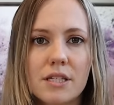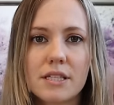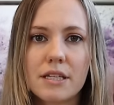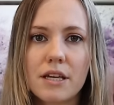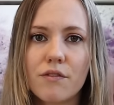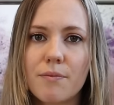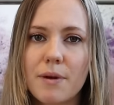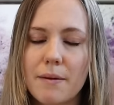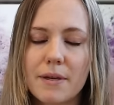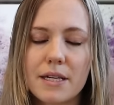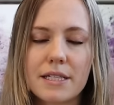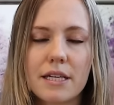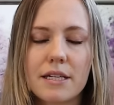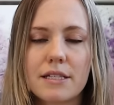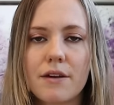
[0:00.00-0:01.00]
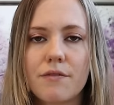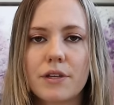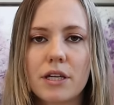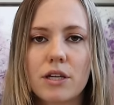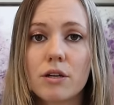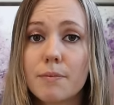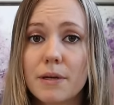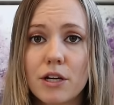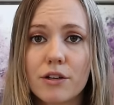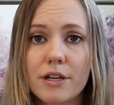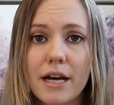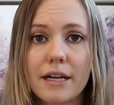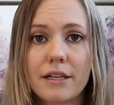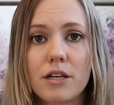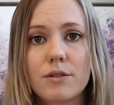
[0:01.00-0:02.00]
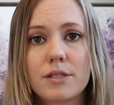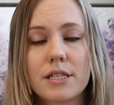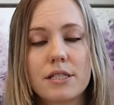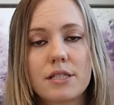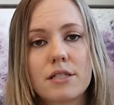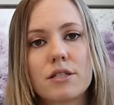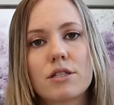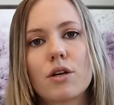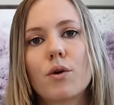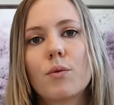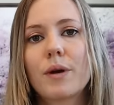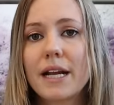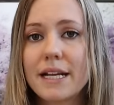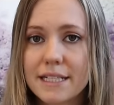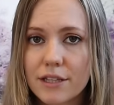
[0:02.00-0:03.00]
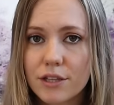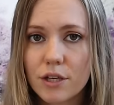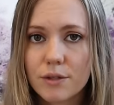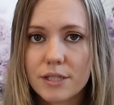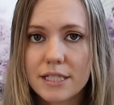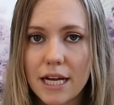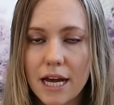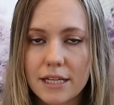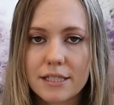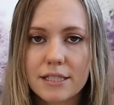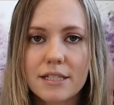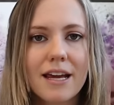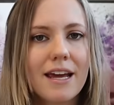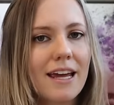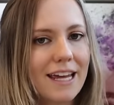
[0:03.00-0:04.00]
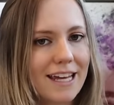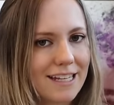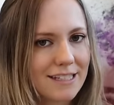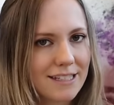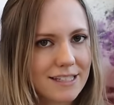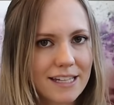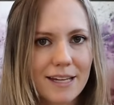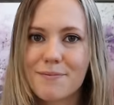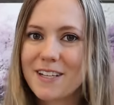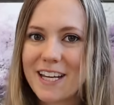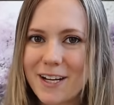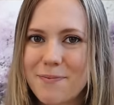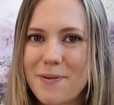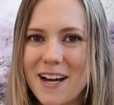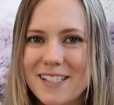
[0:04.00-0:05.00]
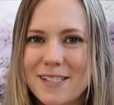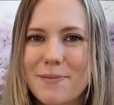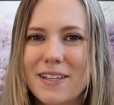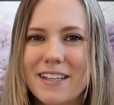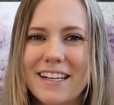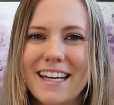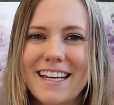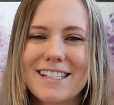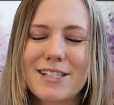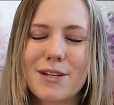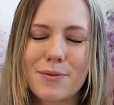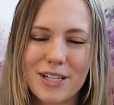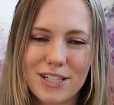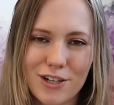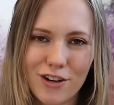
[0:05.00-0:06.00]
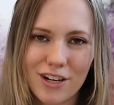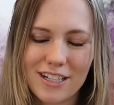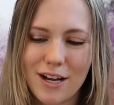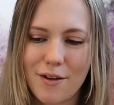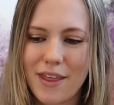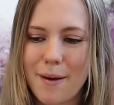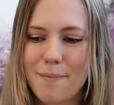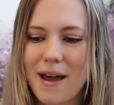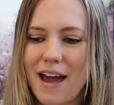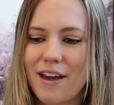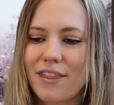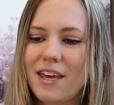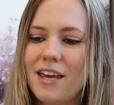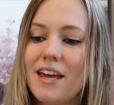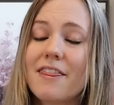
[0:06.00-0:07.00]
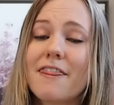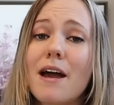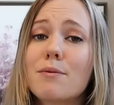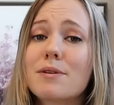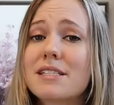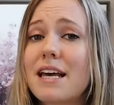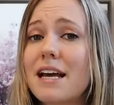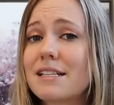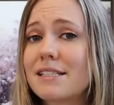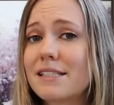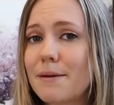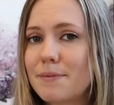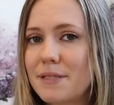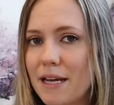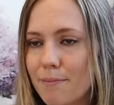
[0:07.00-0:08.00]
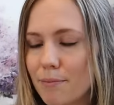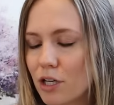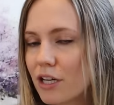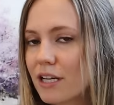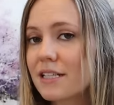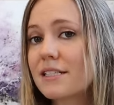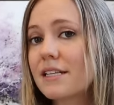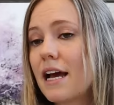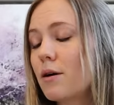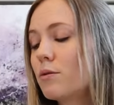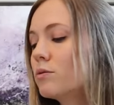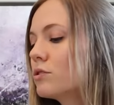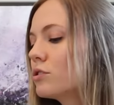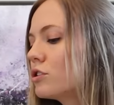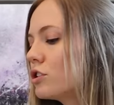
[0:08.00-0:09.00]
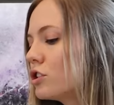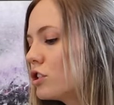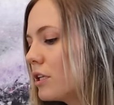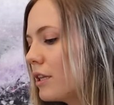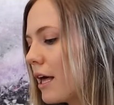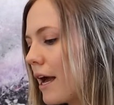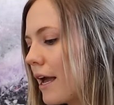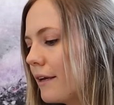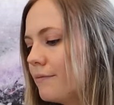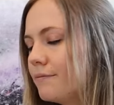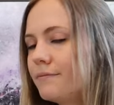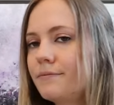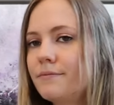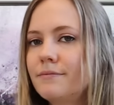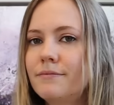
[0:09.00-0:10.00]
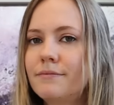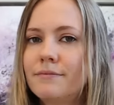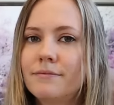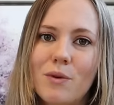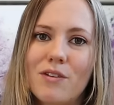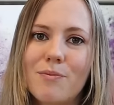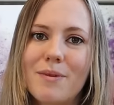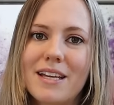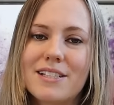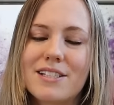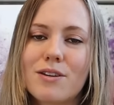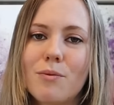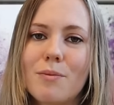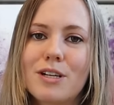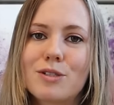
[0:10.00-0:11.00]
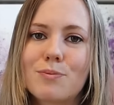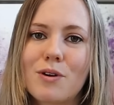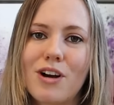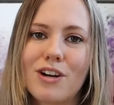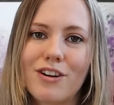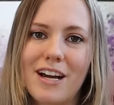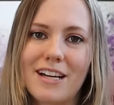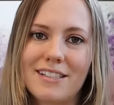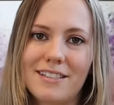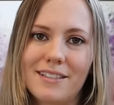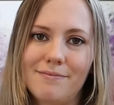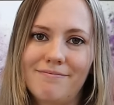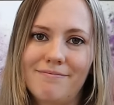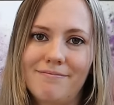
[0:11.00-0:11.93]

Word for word: to see if maybe a CSF leak could be your diagnosis. So when I did those tests, it seemed like a possibility, so we started down that path. That was last September. It's now July. We've made so much progress.